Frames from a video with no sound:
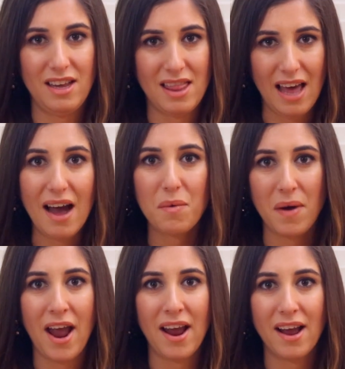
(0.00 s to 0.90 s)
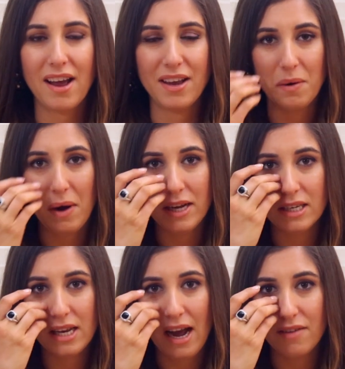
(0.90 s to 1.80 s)
that way, I
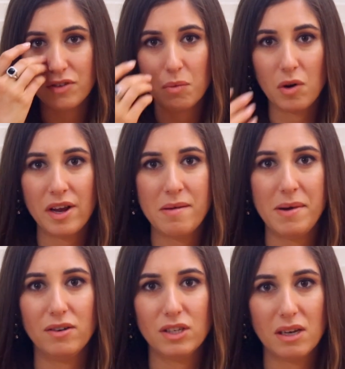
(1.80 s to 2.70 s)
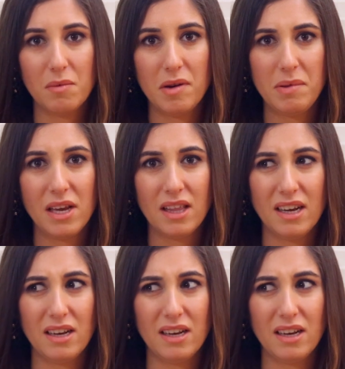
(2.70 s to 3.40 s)
didn't have to worry about someone being like,